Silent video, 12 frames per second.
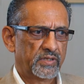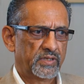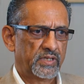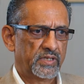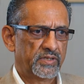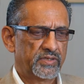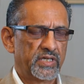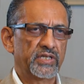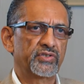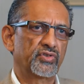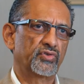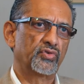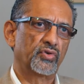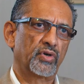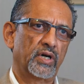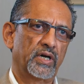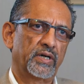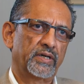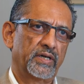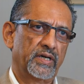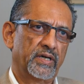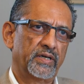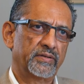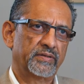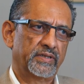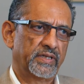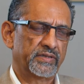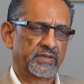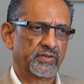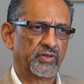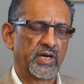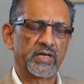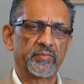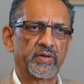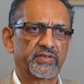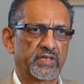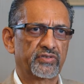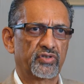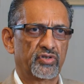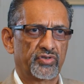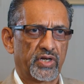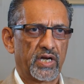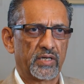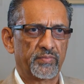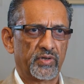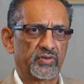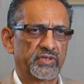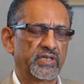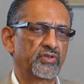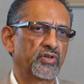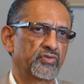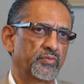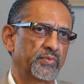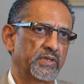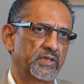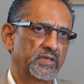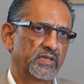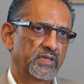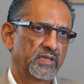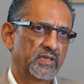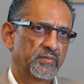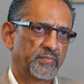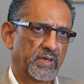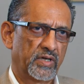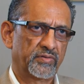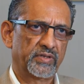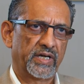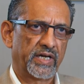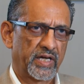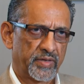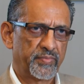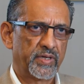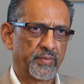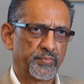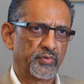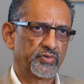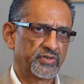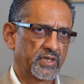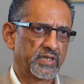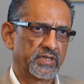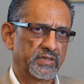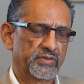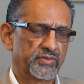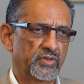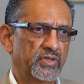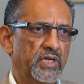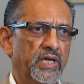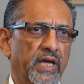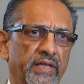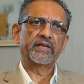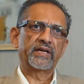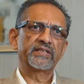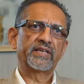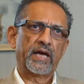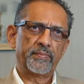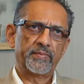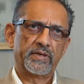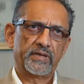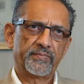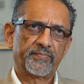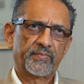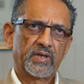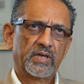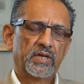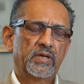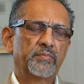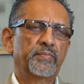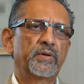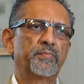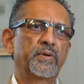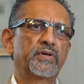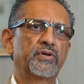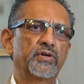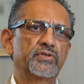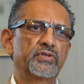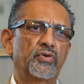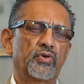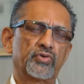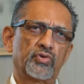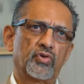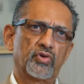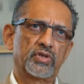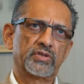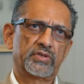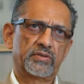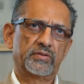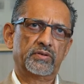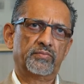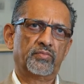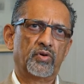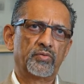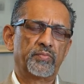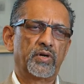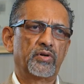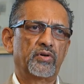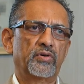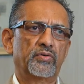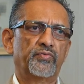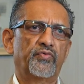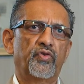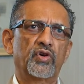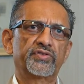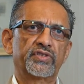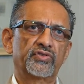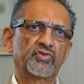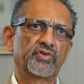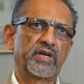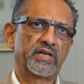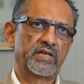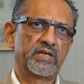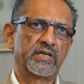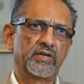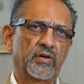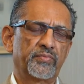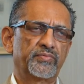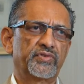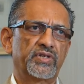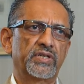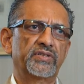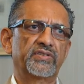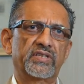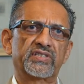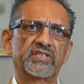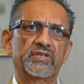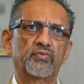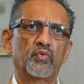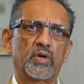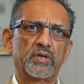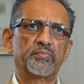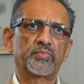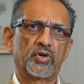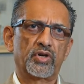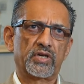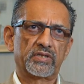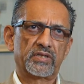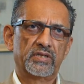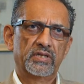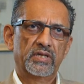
the studies you do as a randomized control trial, because then you have to be part of the IRB approved study. So that is happening. But because the autologous bone marrow falls into category of 361 product,